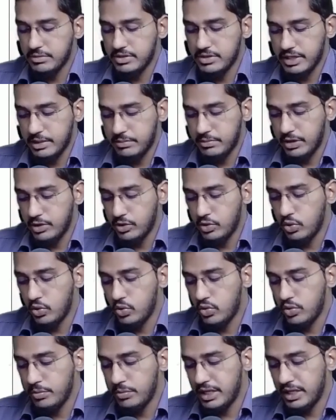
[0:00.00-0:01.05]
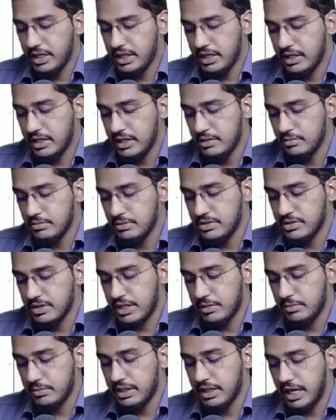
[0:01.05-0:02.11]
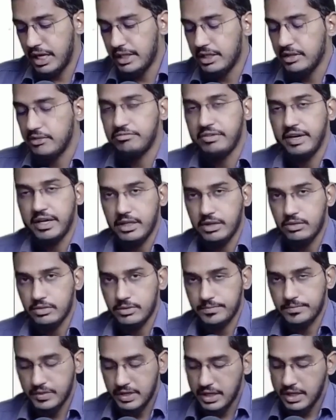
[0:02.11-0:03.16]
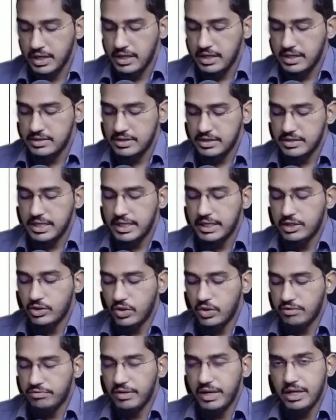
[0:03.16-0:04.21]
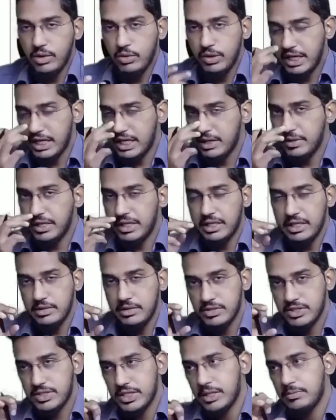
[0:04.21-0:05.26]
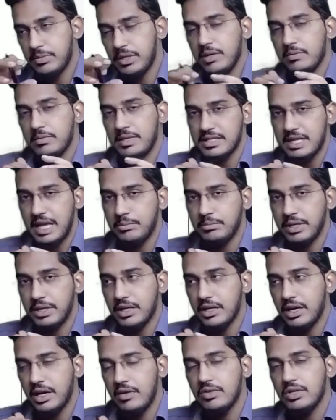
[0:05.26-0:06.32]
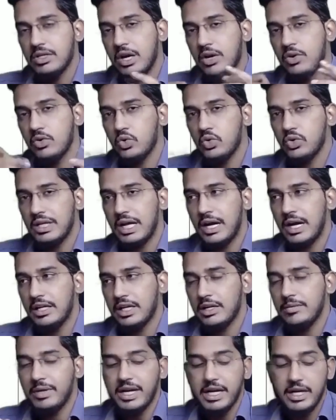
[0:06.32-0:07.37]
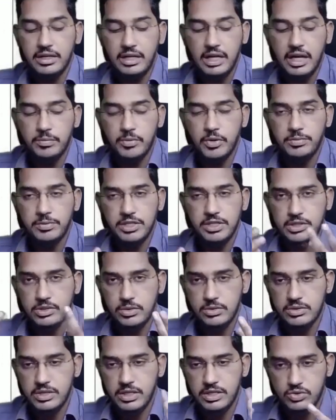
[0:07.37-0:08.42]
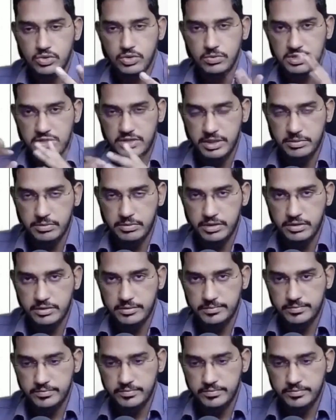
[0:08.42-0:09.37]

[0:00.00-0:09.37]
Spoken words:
misstatement. No material misstatement I did find out. Since I did not find out any material misstatement in my sampling, I will conclude that in my entire population also there is no misstatement.